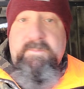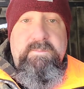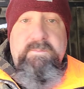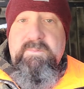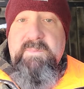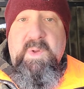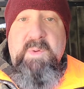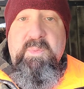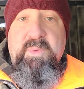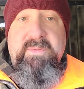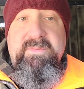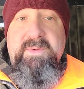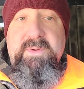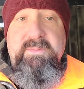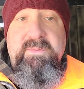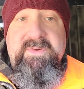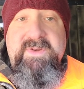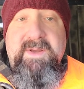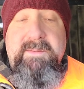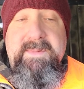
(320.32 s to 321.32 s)
more
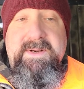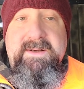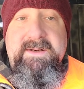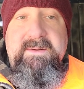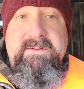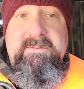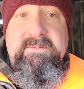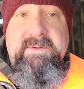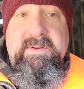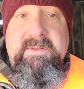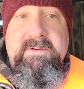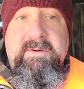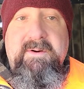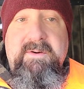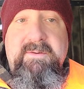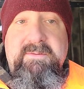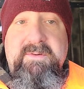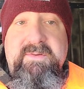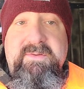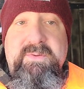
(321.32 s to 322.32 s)
food was coming in the
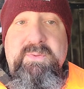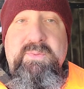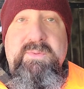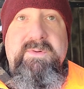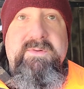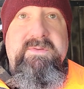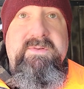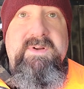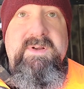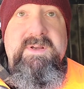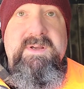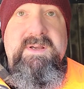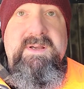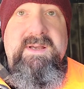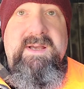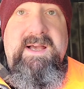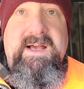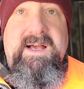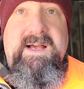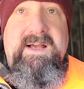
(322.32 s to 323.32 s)
grocery stores,
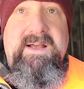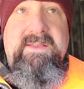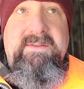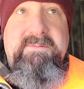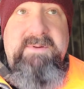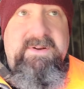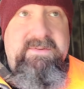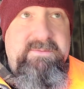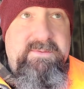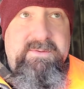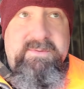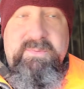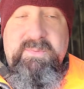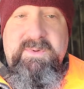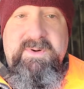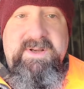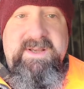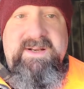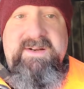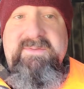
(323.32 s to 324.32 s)
the restaurants
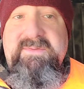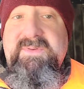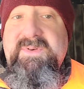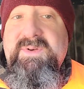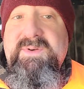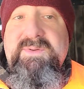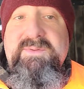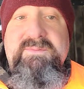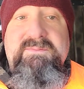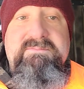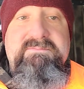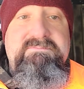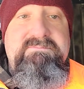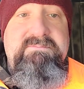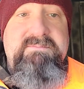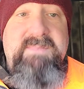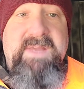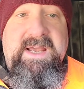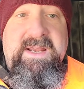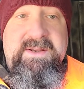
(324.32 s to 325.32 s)
weren't getting food,
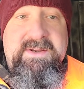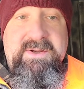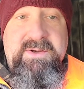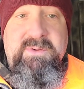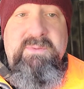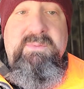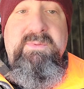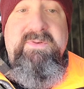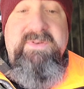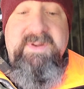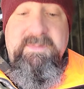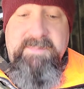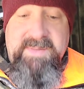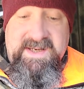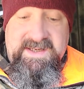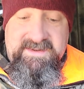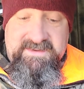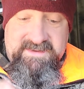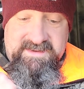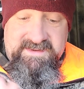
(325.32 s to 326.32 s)
and you was
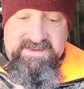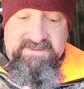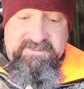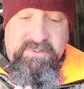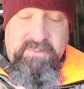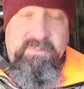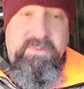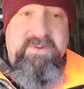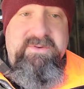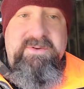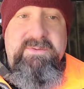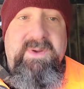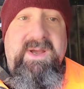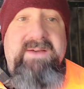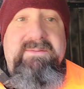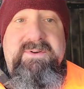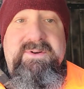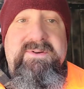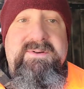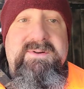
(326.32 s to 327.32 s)
dependent to live on what you
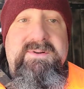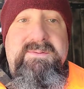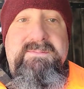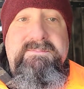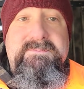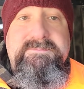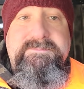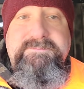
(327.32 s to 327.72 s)
have in your home.